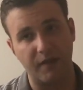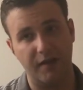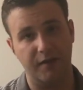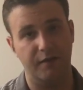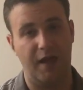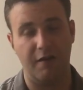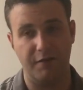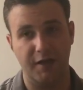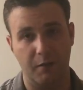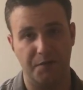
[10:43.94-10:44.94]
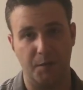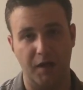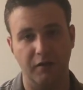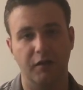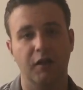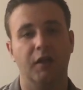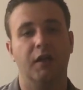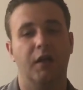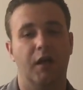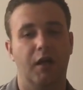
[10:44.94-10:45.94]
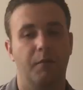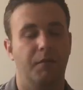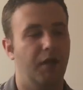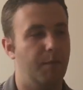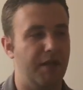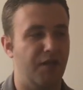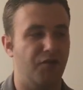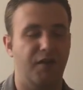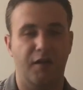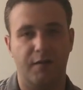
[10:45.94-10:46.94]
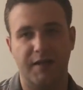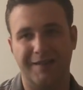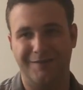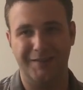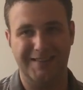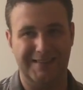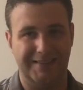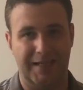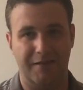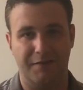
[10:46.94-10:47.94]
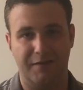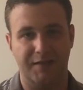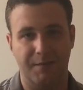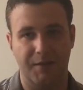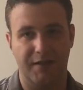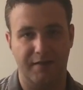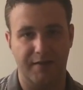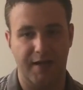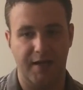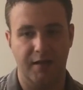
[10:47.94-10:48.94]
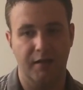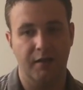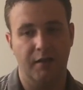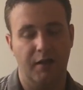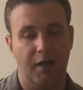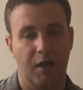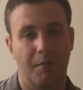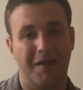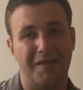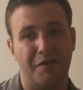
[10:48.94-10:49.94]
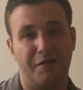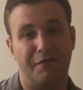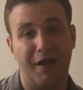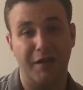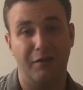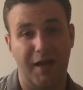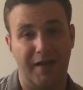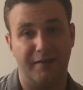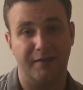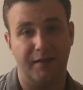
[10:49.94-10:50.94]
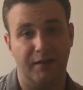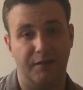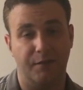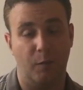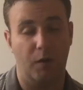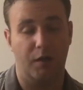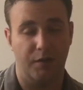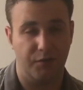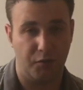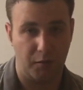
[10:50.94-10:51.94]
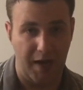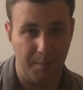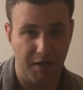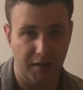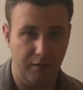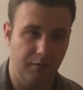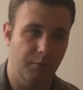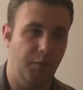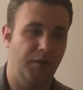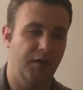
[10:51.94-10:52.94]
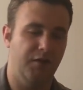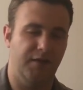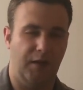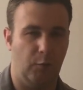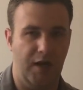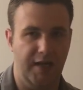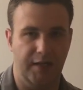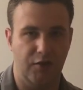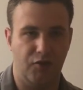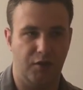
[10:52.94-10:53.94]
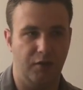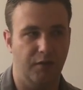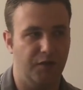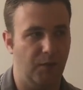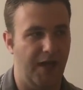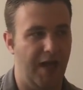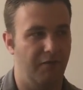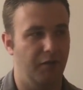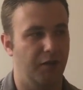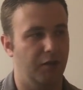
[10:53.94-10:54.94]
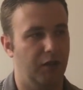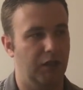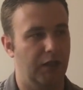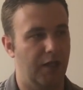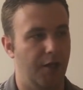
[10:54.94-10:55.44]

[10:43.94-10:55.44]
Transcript: in that video as well. And making sure that you're reading for at least like 10-15 minutes a day. And then the final S is for scribing, but really just like writing in a journal. So I have a little,